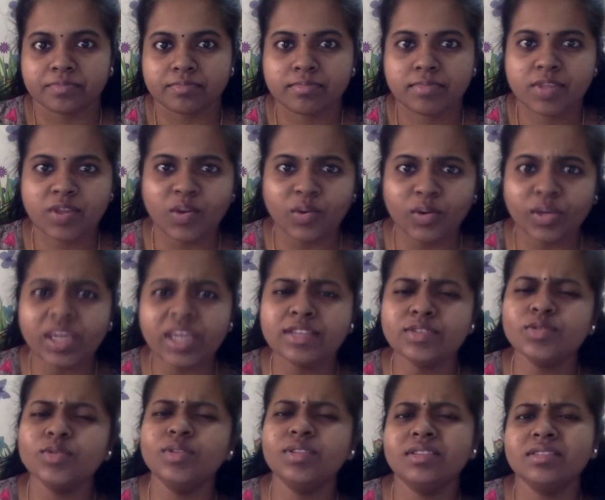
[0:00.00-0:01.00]
Okay,
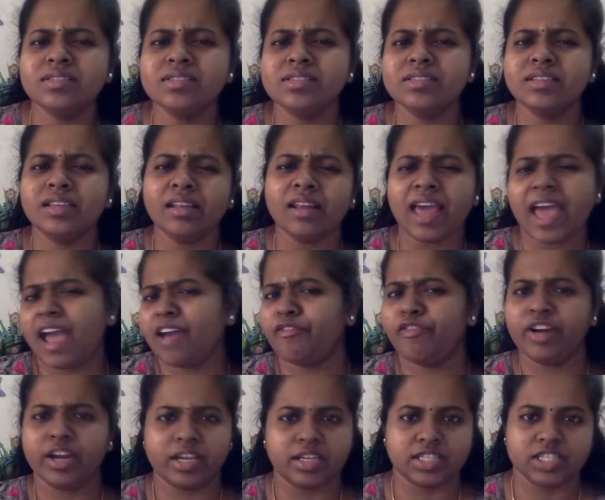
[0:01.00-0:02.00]
so this is an
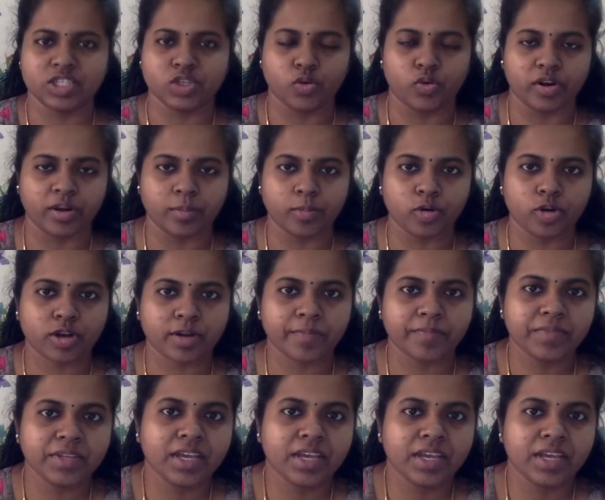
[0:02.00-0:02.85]
African storybook.